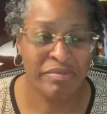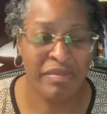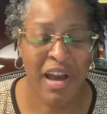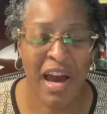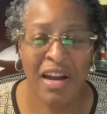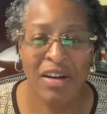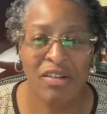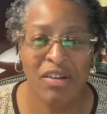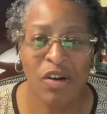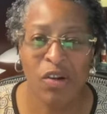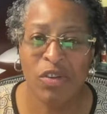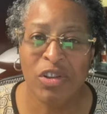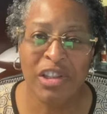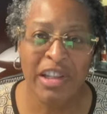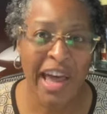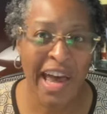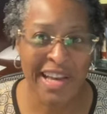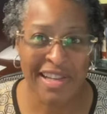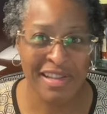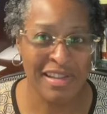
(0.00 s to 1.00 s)
I don't know,
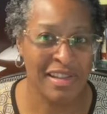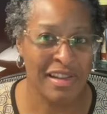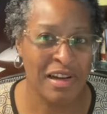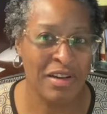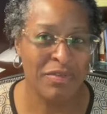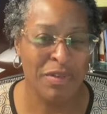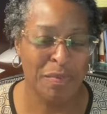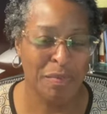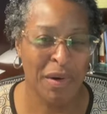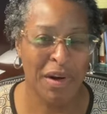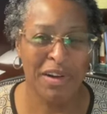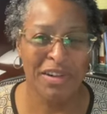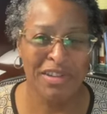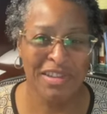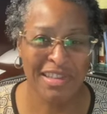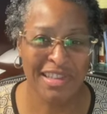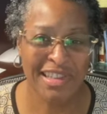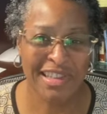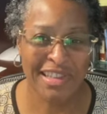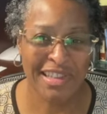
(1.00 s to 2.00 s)
less of a
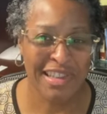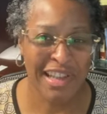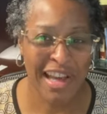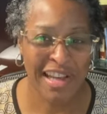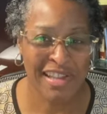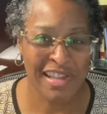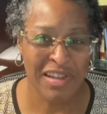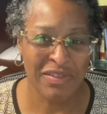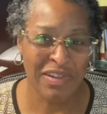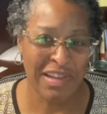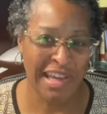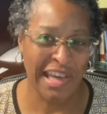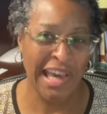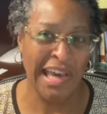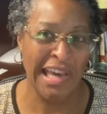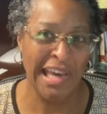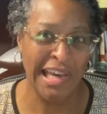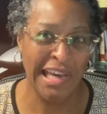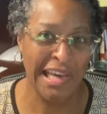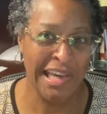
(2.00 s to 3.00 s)
person, less of a
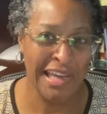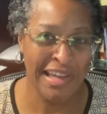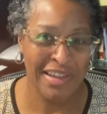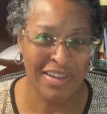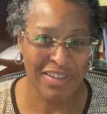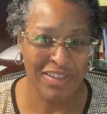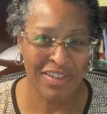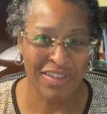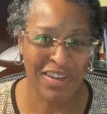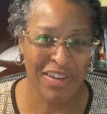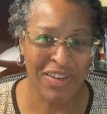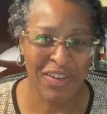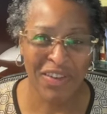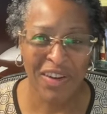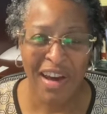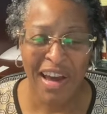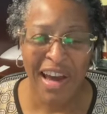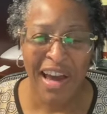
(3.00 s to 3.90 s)
king, you know,